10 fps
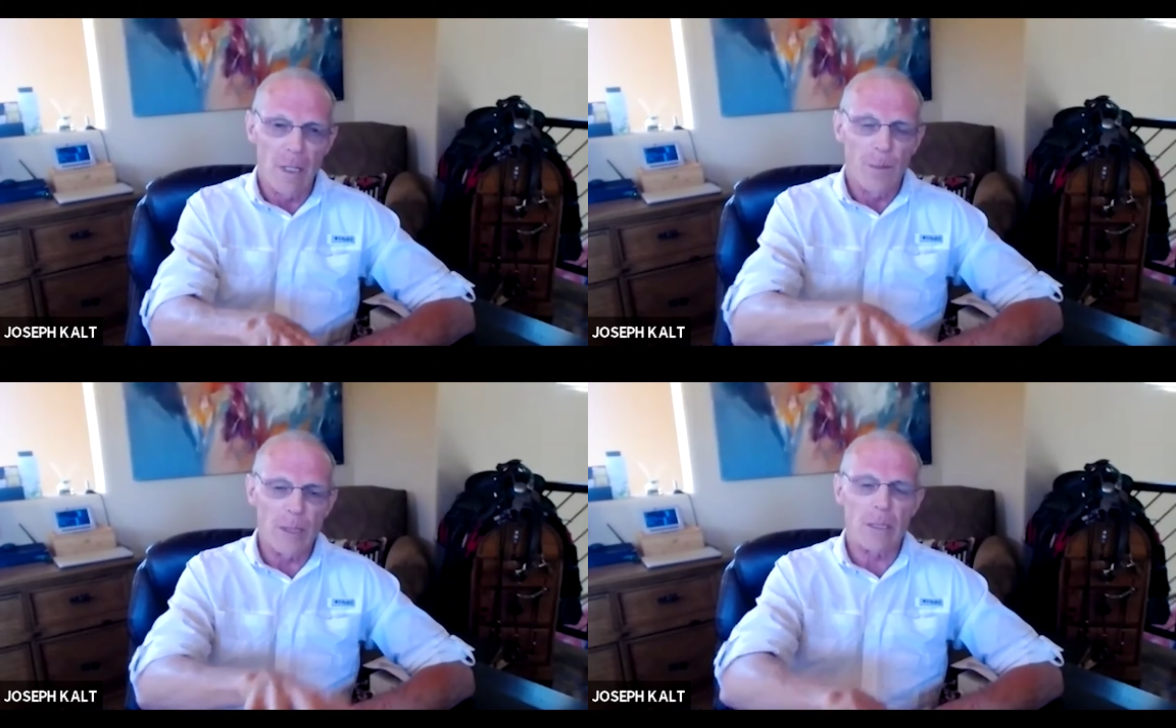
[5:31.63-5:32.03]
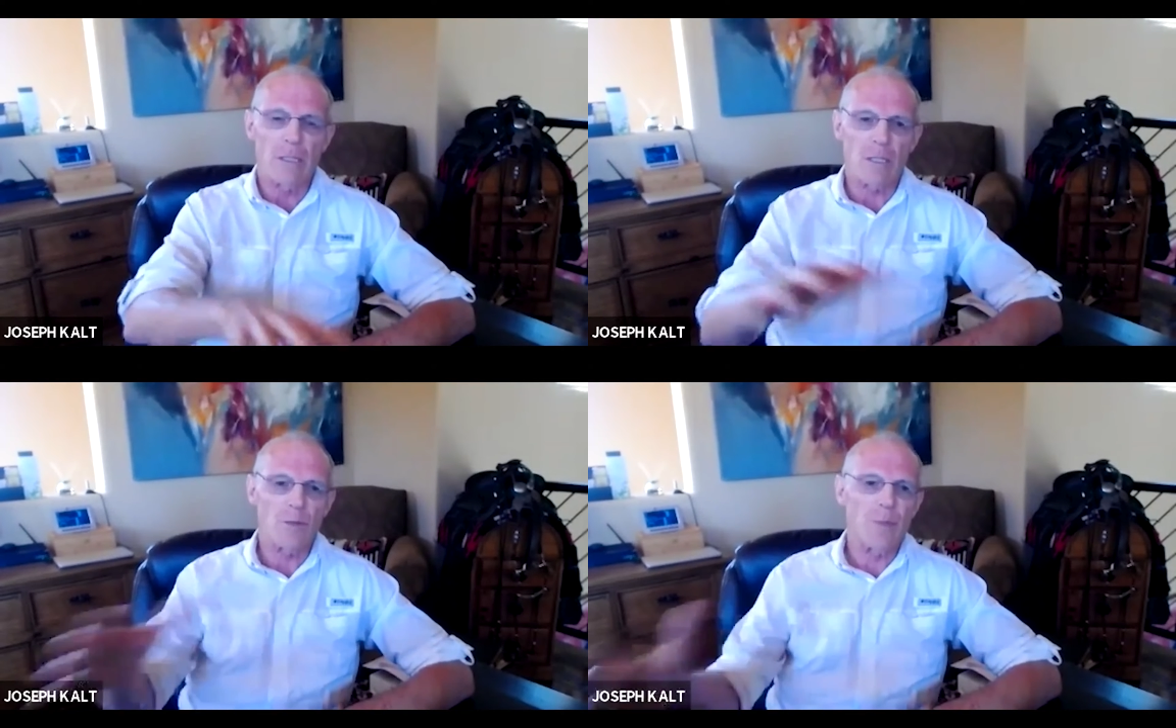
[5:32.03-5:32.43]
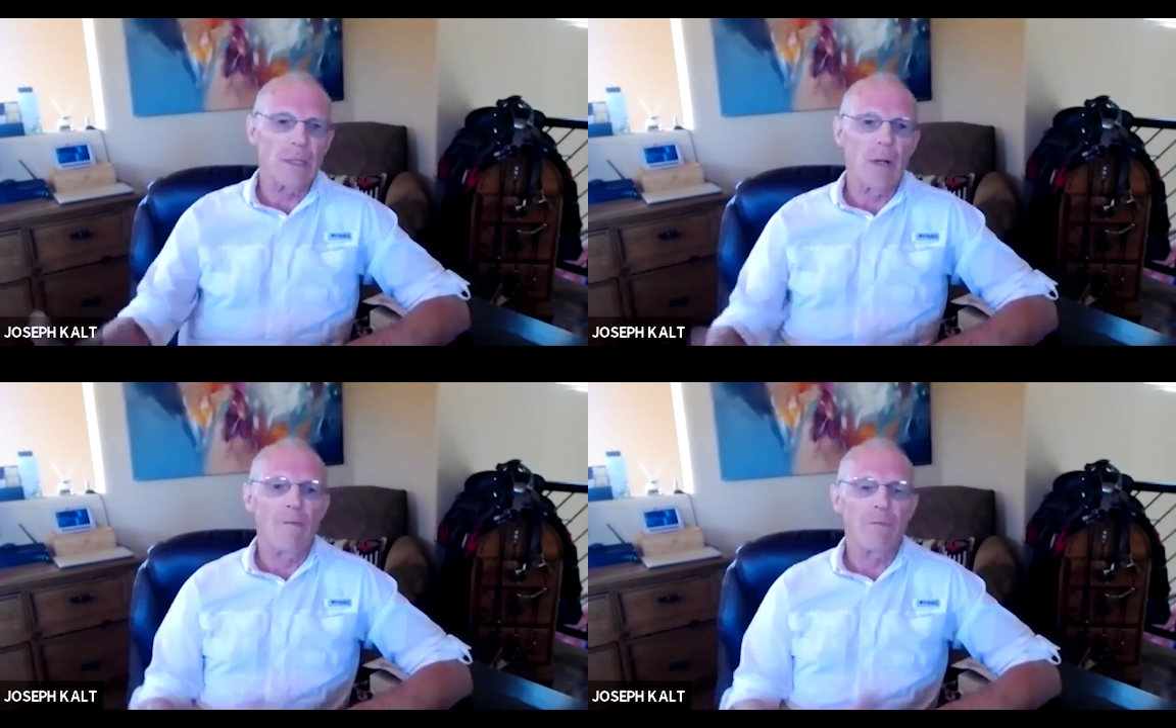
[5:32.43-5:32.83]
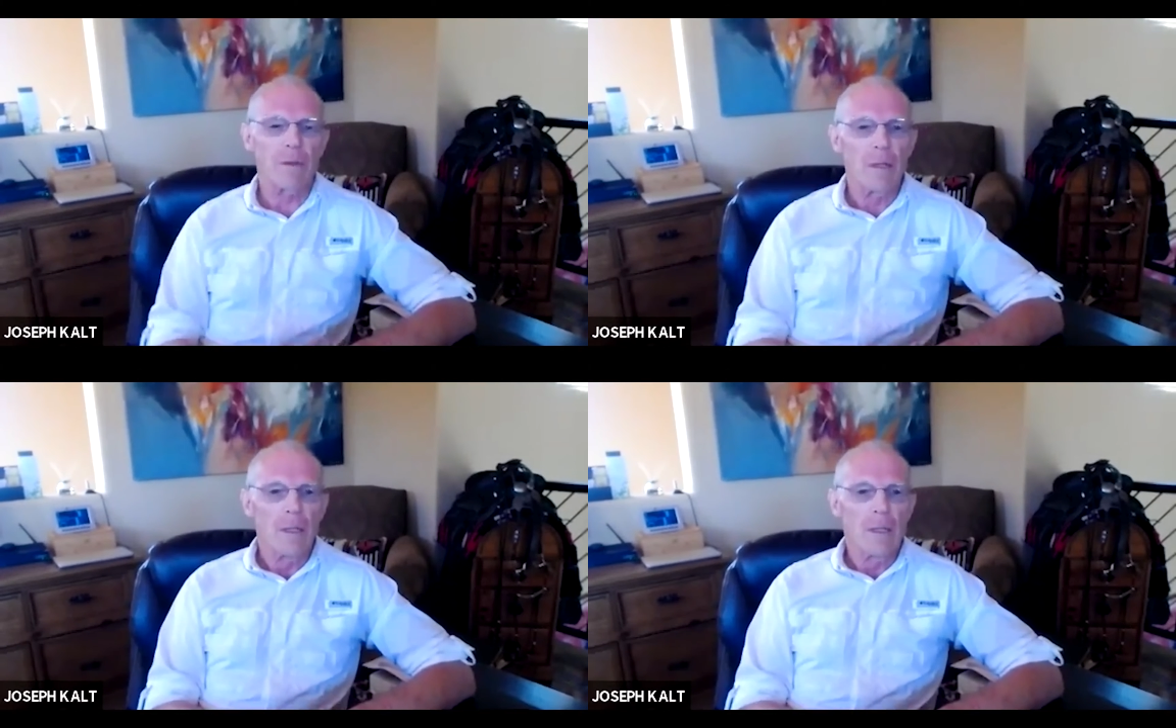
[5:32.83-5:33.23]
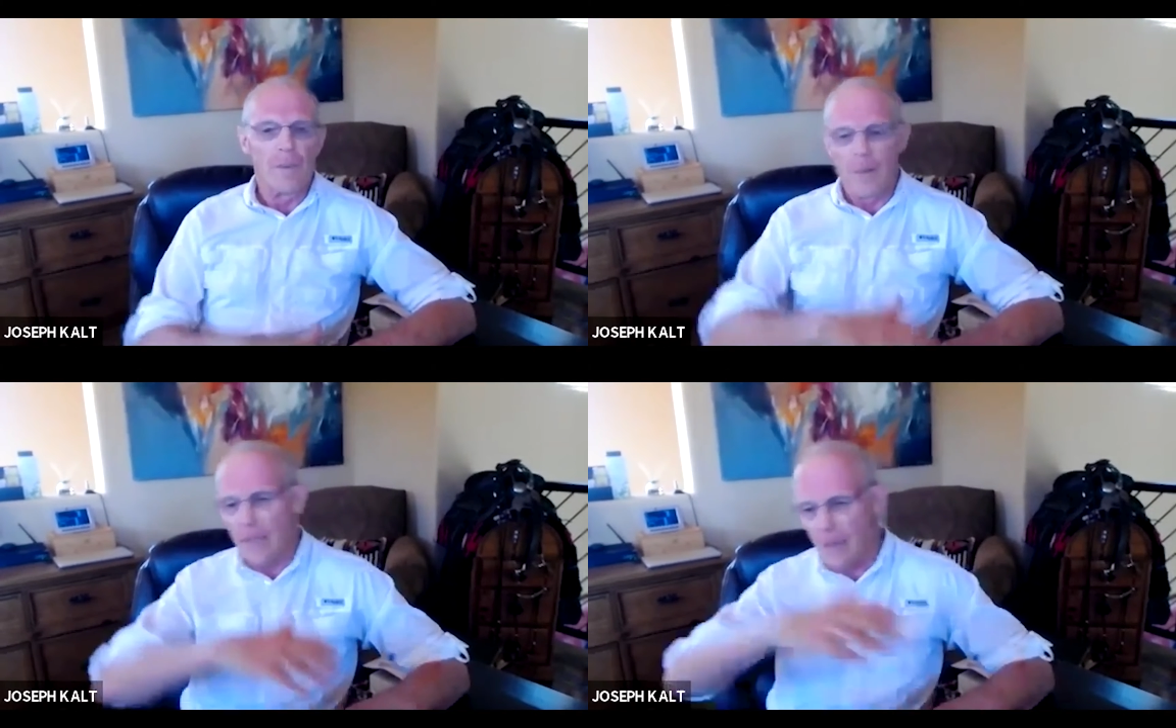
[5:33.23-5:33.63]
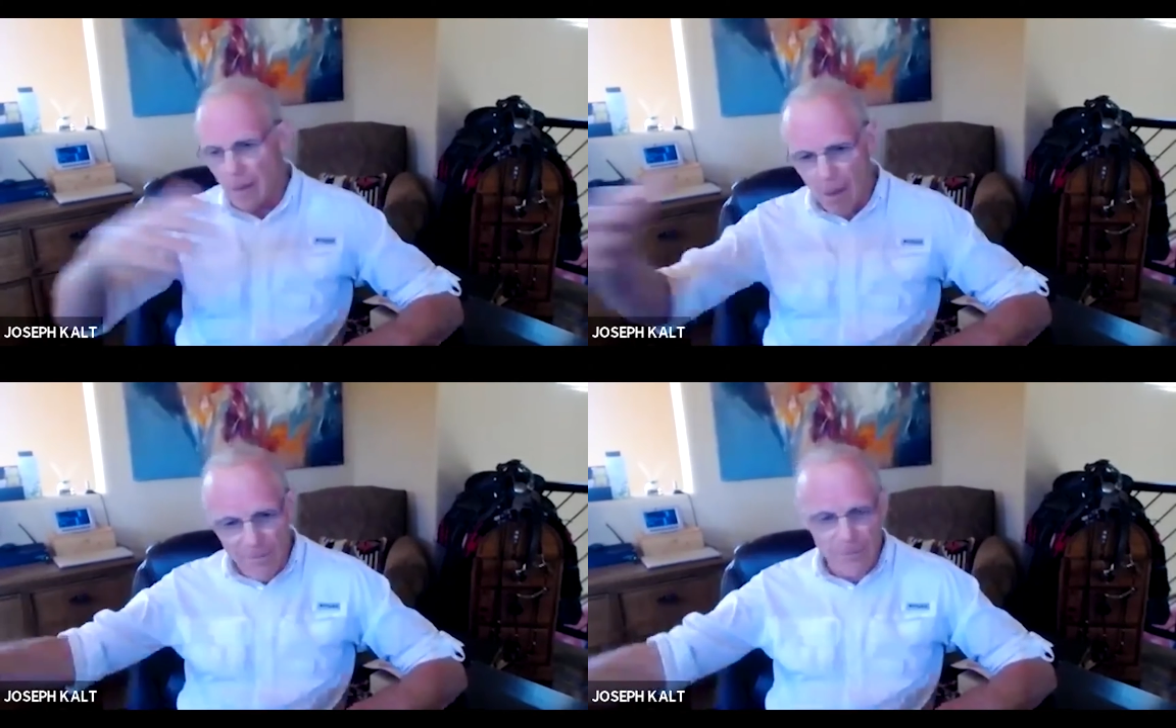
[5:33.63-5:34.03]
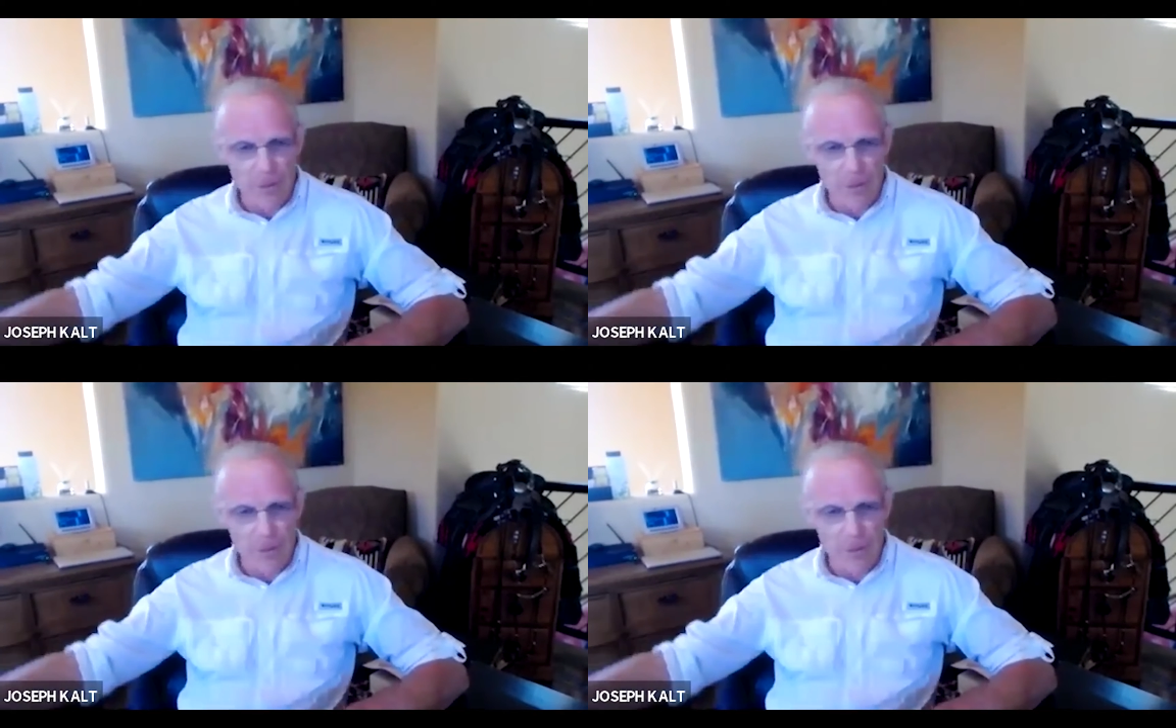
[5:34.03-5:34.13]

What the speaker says: but it's also spilling over immediately off